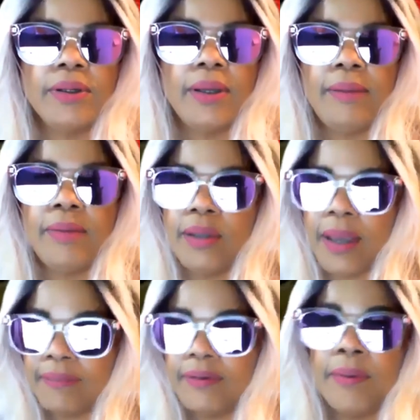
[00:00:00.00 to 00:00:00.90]
I mean, you
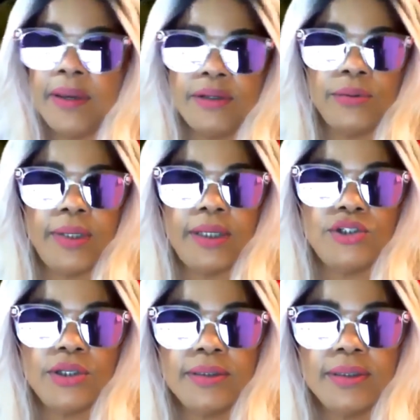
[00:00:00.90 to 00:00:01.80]
have to pay a
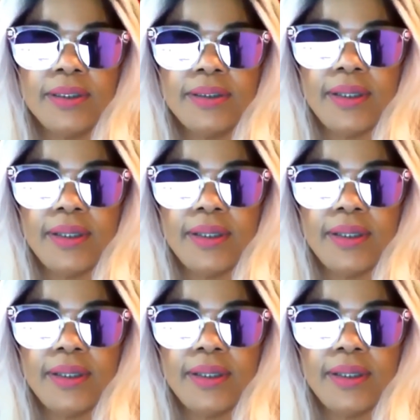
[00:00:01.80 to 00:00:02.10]
donation to